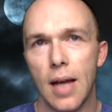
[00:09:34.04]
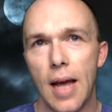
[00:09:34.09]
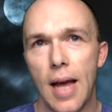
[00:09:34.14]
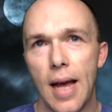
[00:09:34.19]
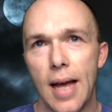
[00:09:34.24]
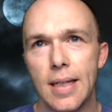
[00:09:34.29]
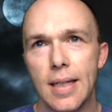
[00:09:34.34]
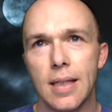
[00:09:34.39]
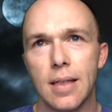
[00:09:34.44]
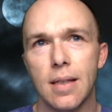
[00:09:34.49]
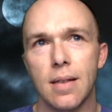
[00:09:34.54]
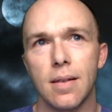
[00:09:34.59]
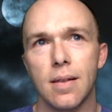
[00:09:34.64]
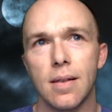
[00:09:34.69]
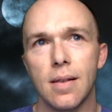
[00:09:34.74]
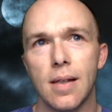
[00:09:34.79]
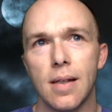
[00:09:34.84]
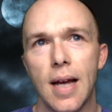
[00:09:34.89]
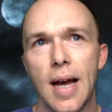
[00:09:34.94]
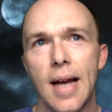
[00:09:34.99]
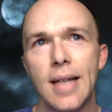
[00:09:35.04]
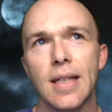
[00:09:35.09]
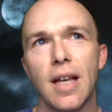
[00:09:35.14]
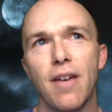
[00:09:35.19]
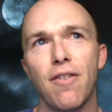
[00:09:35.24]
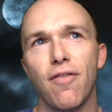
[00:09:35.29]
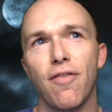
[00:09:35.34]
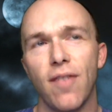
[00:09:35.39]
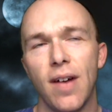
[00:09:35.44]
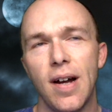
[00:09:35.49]
As
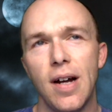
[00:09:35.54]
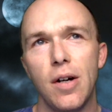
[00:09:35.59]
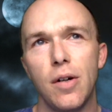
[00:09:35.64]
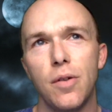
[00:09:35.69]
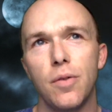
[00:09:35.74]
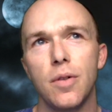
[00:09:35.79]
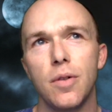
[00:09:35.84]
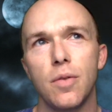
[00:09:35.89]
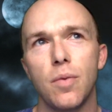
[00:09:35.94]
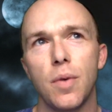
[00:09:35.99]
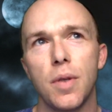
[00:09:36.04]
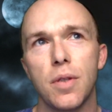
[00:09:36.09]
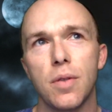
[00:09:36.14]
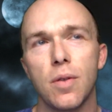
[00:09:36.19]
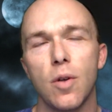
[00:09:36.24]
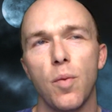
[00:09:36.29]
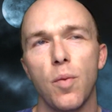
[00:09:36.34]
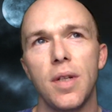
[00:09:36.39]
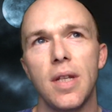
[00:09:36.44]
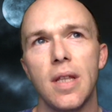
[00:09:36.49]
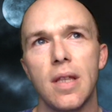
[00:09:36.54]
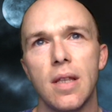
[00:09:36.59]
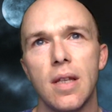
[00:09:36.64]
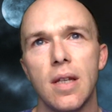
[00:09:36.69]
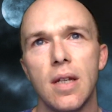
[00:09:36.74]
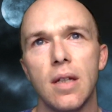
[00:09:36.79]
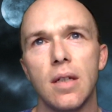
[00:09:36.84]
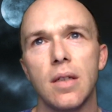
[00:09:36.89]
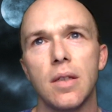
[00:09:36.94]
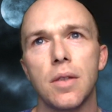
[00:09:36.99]
I found with so many
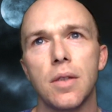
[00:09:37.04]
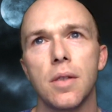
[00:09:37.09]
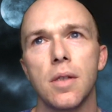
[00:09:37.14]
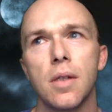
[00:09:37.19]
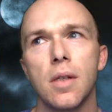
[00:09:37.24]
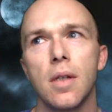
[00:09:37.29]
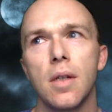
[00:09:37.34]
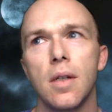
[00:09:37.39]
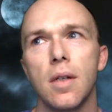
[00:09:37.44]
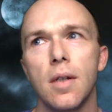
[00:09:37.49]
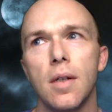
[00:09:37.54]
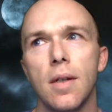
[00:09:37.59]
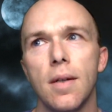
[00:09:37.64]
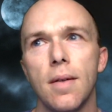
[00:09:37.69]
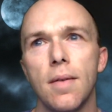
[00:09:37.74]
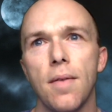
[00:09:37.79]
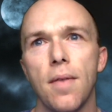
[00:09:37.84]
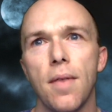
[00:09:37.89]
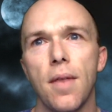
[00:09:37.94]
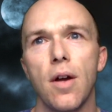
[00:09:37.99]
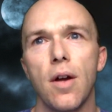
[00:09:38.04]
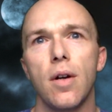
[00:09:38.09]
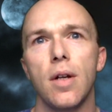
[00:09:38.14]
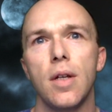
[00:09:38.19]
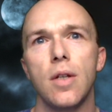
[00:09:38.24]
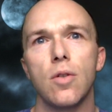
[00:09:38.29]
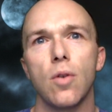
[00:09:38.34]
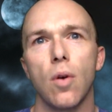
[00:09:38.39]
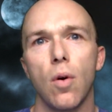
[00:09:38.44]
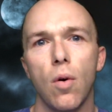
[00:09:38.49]
things, there
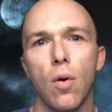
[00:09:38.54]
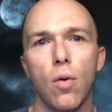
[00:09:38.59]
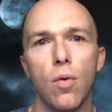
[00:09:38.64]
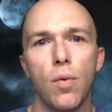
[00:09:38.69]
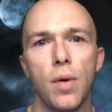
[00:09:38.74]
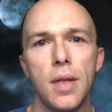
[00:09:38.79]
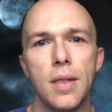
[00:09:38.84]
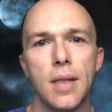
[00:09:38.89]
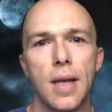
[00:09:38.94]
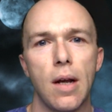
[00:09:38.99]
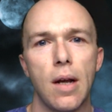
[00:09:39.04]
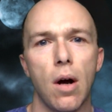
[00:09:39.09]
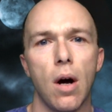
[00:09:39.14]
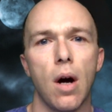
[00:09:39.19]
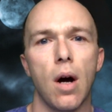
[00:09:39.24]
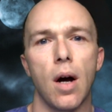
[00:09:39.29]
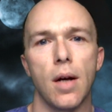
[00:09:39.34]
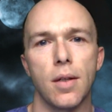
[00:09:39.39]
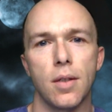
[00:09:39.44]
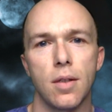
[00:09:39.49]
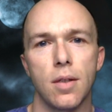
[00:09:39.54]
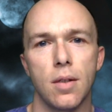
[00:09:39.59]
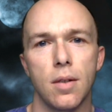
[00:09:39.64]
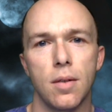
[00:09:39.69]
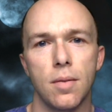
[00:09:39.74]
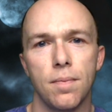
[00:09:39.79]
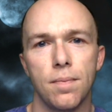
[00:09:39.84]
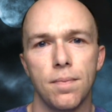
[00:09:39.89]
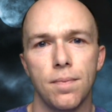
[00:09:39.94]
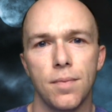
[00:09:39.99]
is always a
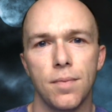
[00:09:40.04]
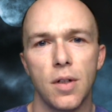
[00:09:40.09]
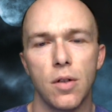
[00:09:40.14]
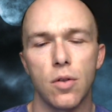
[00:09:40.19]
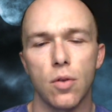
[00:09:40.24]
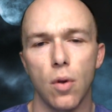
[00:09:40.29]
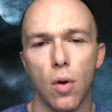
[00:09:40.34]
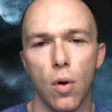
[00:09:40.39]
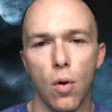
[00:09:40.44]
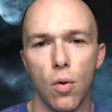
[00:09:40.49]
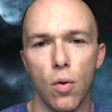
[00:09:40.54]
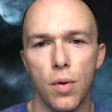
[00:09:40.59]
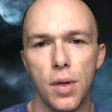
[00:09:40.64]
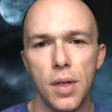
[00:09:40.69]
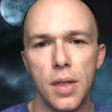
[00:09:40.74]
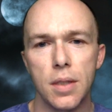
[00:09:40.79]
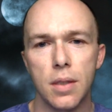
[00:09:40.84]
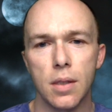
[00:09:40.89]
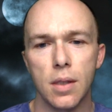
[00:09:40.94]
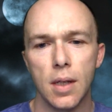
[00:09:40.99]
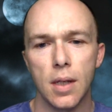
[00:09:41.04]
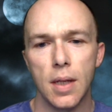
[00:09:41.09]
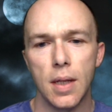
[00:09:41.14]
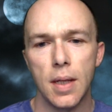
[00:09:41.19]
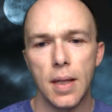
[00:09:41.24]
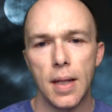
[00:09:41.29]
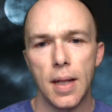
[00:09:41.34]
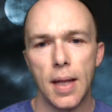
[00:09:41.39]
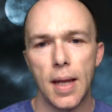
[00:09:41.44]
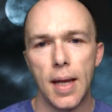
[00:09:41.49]
cost. There's always
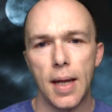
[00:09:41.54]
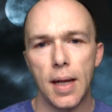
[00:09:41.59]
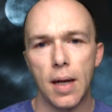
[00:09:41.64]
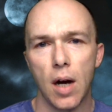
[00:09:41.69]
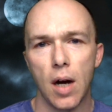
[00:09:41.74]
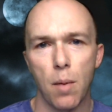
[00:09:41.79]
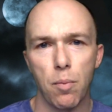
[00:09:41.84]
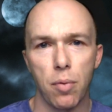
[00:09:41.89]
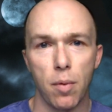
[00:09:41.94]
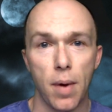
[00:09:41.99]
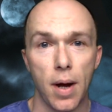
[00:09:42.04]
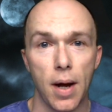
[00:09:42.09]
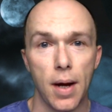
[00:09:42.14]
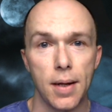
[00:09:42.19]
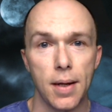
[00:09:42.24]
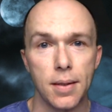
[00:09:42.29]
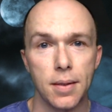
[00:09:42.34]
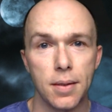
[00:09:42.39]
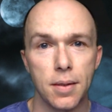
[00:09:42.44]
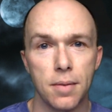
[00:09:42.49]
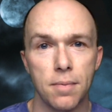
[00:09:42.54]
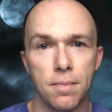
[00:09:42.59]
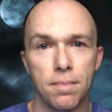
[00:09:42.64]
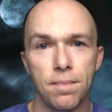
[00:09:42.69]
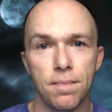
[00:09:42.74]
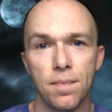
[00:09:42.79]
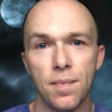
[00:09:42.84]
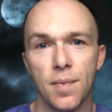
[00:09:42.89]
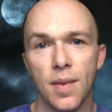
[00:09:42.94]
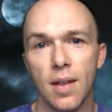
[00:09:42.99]
a compromise.
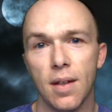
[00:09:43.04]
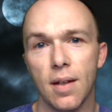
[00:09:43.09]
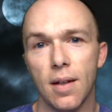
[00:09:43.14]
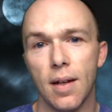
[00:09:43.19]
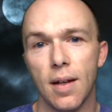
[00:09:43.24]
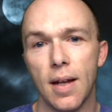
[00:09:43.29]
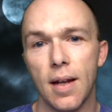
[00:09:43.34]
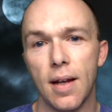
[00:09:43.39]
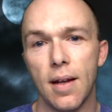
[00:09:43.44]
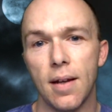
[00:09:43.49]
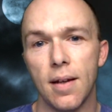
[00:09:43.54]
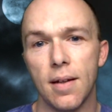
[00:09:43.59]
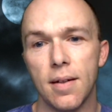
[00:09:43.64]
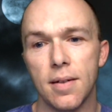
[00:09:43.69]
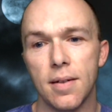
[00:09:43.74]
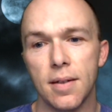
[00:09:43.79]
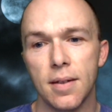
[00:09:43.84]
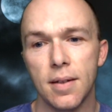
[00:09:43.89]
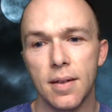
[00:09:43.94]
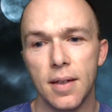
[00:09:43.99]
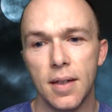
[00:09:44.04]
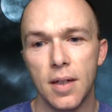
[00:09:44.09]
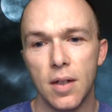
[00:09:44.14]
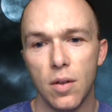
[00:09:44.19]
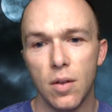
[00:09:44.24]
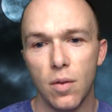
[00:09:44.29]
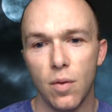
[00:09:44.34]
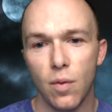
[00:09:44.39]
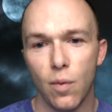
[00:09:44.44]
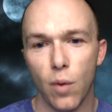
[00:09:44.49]
And
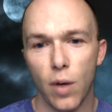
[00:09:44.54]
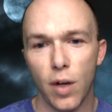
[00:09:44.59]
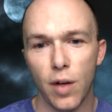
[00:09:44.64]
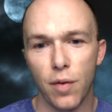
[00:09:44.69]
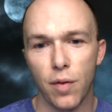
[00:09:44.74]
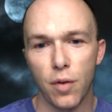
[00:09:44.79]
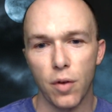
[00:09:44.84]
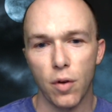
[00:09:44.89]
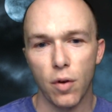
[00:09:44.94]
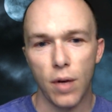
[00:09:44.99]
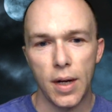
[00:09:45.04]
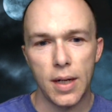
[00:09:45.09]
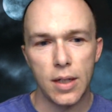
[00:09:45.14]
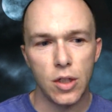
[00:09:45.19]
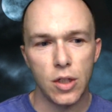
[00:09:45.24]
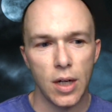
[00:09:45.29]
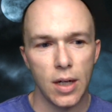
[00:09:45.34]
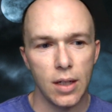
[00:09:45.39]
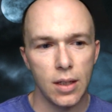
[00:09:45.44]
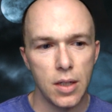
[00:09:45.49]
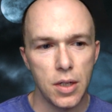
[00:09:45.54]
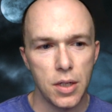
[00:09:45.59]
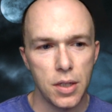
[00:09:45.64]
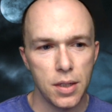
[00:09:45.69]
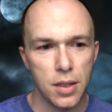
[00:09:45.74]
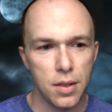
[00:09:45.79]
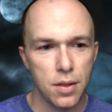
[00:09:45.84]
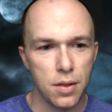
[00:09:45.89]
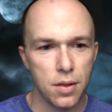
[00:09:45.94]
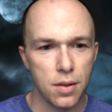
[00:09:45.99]
one of the great
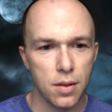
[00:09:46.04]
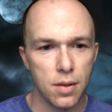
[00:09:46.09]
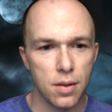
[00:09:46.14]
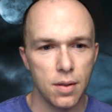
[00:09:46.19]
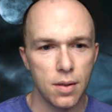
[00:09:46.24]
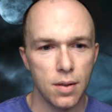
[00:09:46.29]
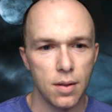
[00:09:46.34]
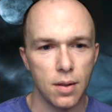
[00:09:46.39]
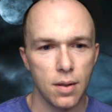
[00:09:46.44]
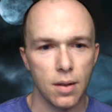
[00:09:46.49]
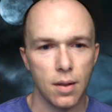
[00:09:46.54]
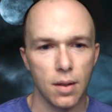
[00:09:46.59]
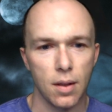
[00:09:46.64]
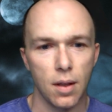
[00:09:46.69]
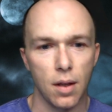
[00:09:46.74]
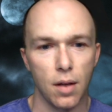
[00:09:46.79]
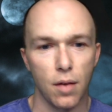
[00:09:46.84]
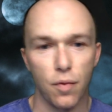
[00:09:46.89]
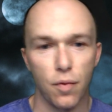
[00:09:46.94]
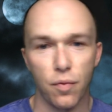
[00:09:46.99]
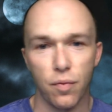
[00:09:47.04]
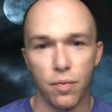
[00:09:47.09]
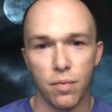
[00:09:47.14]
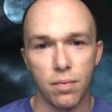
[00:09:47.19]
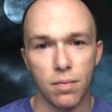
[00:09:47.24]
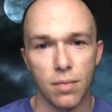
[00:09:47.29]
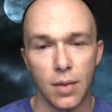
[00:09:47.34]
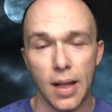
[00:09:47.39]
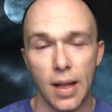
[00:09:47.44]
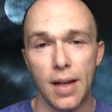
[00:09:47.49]
challenges of
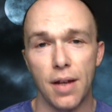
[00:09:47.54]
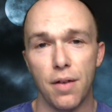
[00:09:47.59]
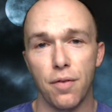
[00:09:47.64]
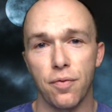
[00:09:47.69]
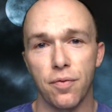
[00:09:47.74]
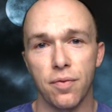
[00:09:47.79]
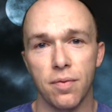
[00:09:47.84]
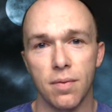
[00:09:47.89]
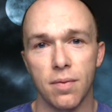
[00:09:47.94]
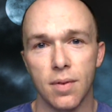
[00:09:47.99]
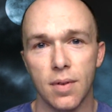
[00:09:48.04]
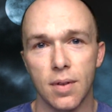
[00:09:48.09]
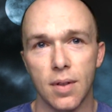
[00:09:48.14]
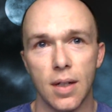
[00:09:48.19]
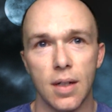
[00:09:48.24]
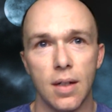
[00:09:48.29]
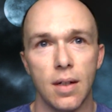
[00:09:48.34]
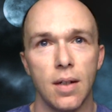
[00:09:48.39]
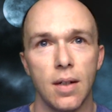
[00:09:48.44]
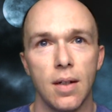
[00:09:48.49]
life that